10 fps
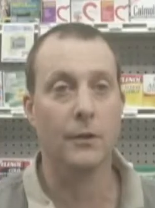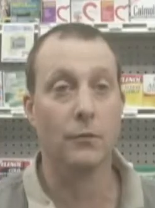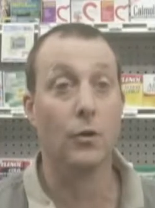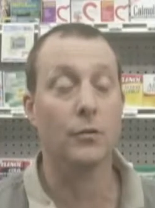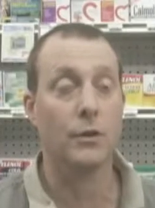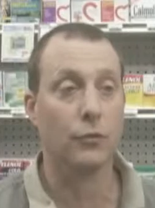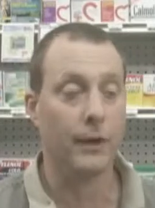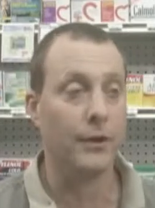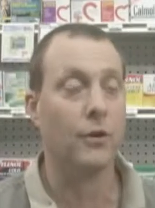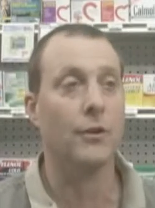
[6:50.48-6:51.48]
Their own
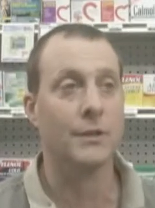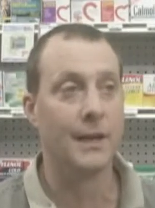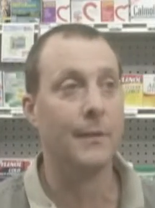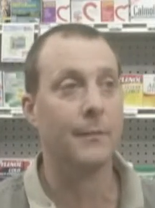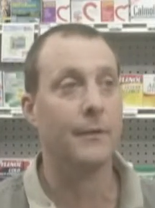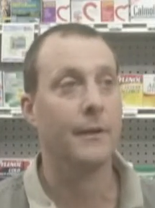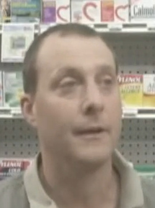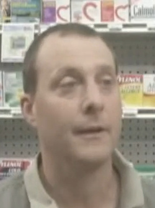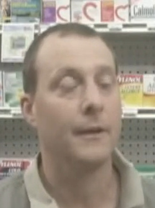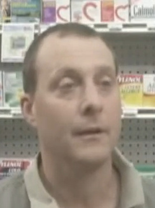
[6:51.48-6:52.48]
credit card type
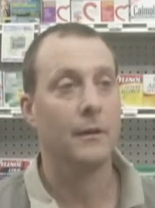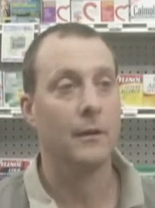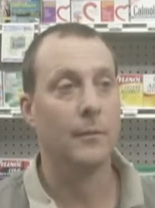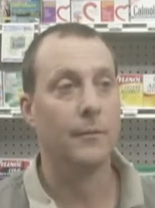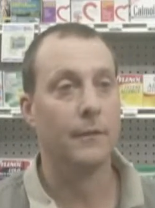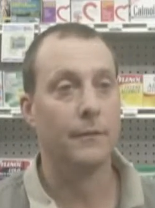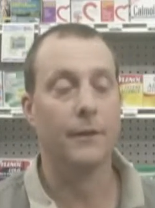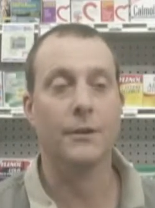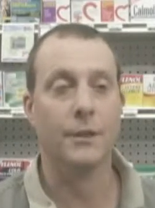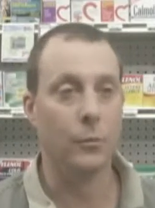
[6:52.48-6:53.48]
um,
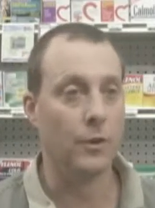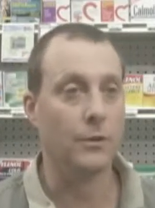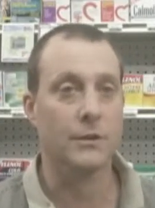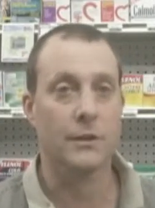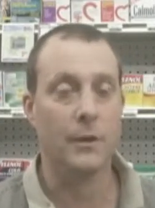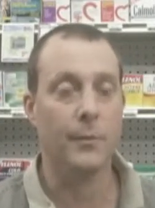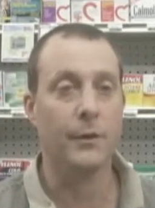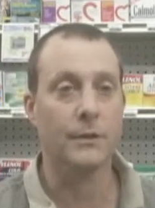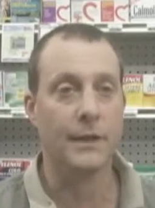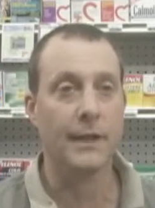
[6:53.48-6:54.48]
function where there's a, a
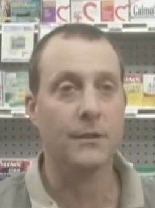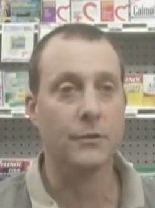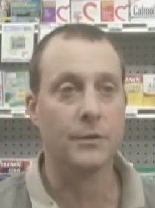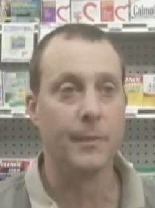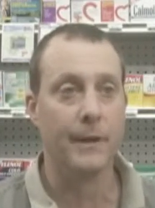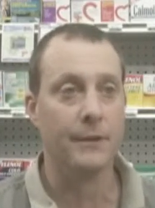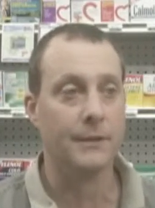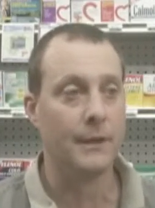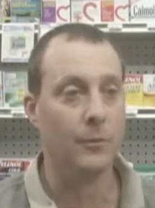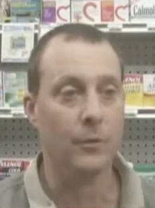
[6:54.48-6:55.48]
built-in interest
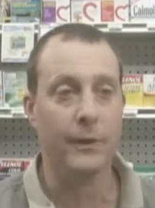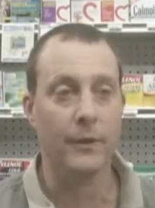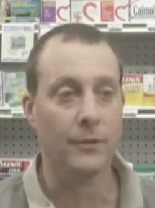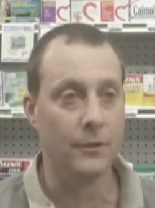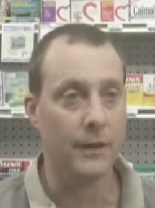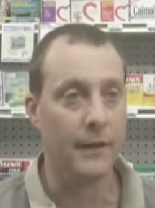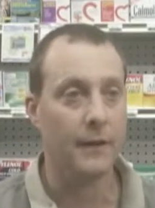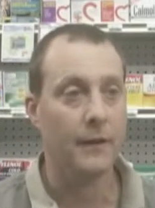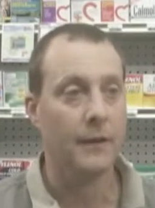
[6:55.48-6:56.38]
penalty where we don't do that.